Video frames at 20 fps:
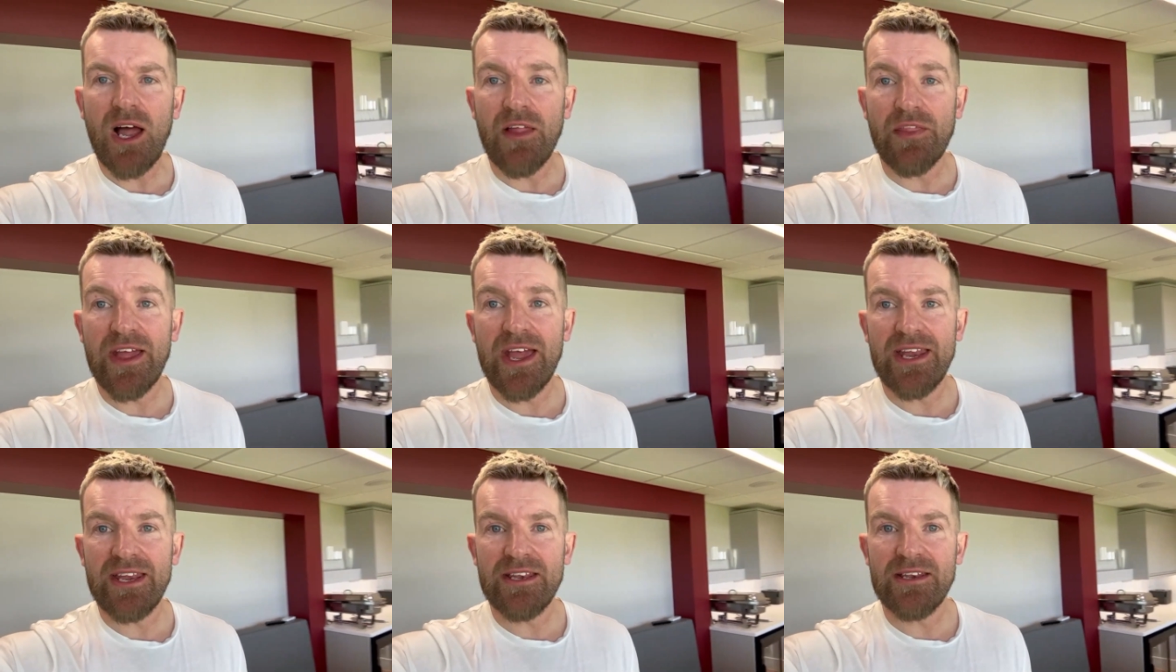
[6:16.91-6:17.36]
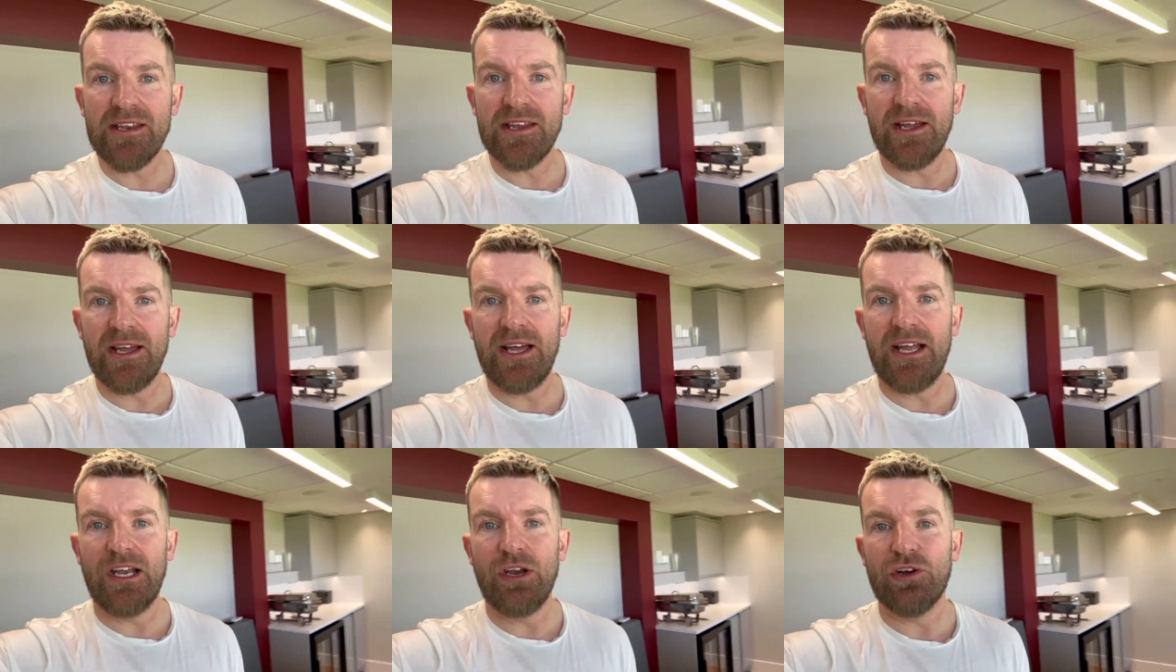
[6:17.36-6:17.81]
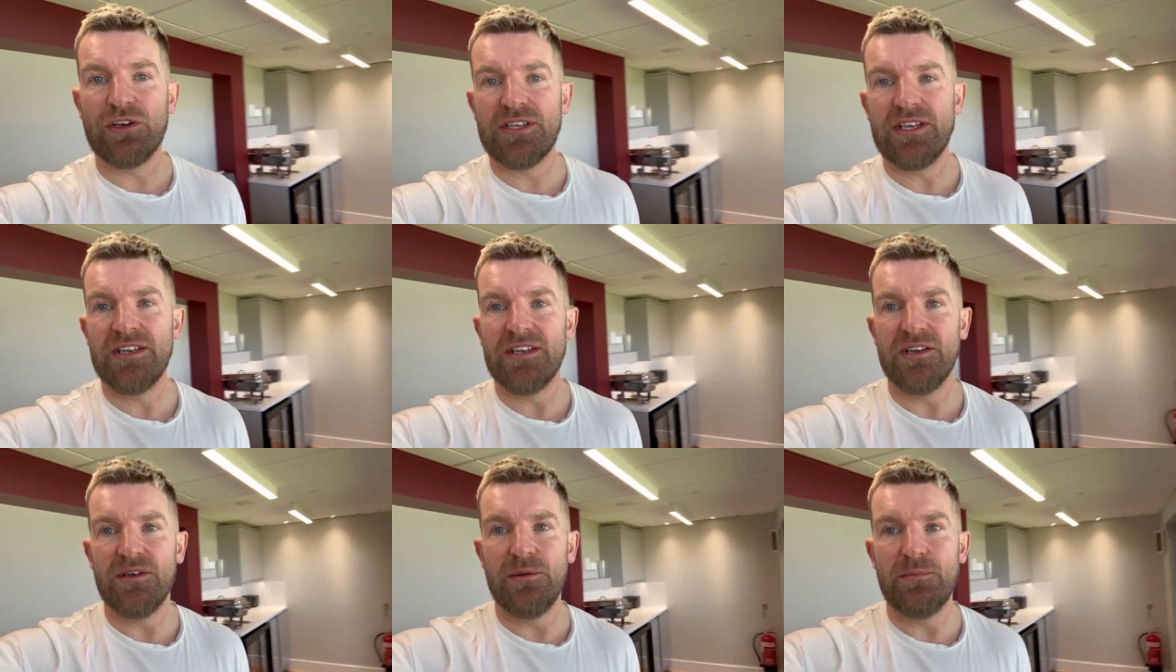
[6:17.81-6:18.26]
then looked
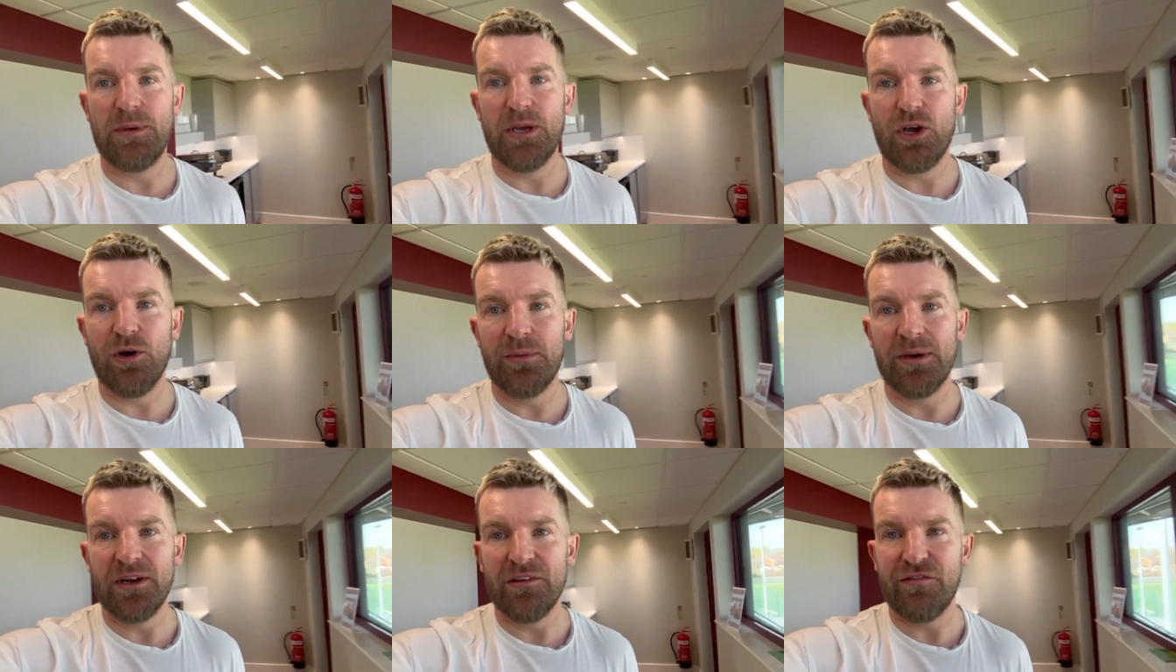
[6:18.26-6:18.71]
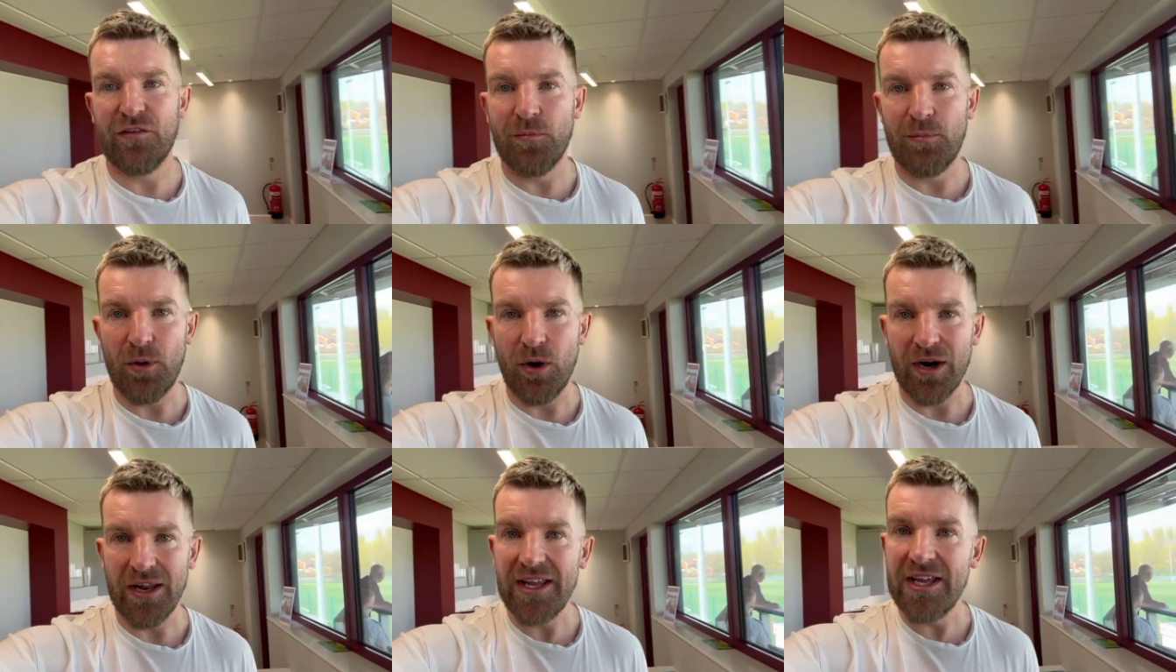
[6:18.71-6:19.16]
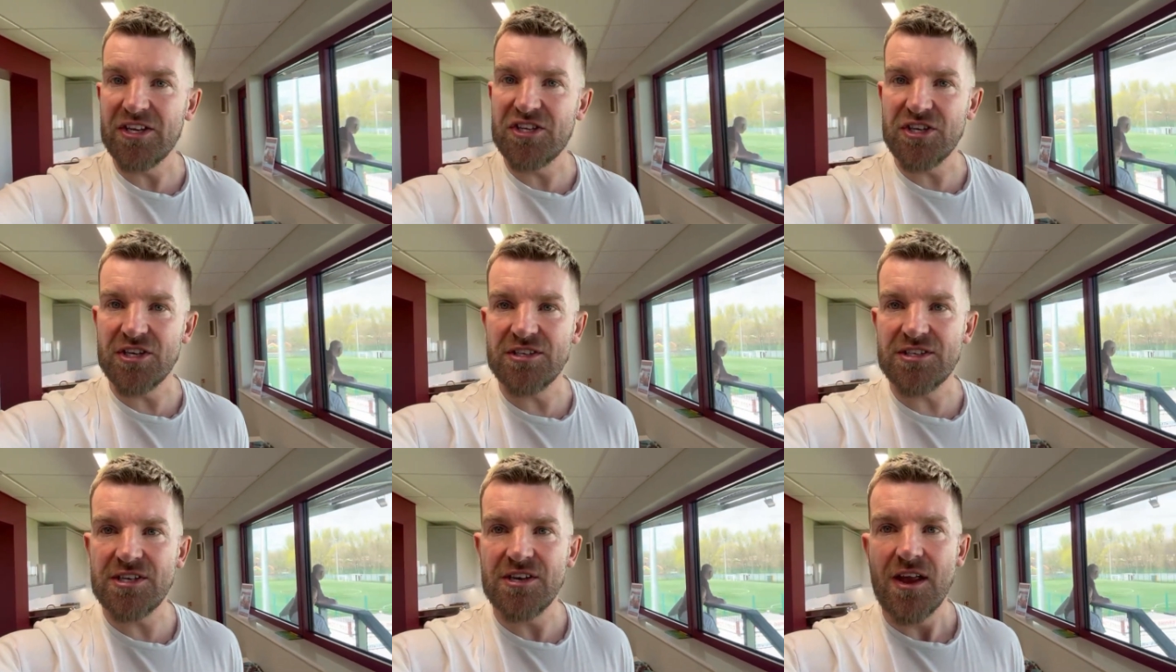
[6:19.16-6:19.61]
into becoming a football
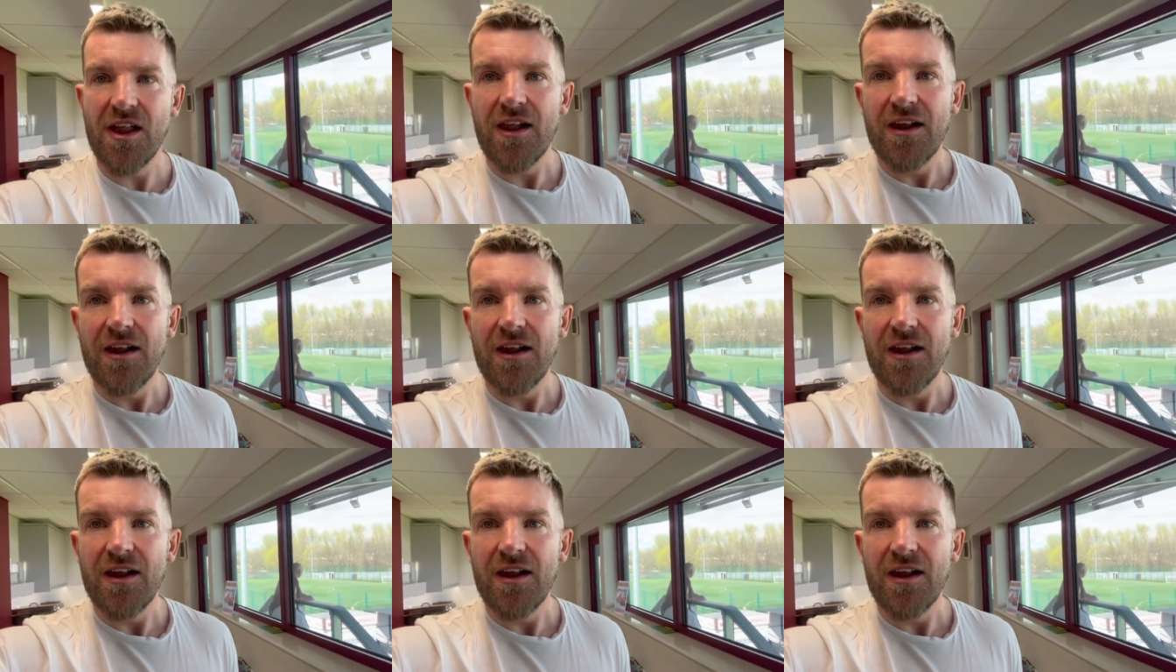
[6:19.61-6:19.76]
agent.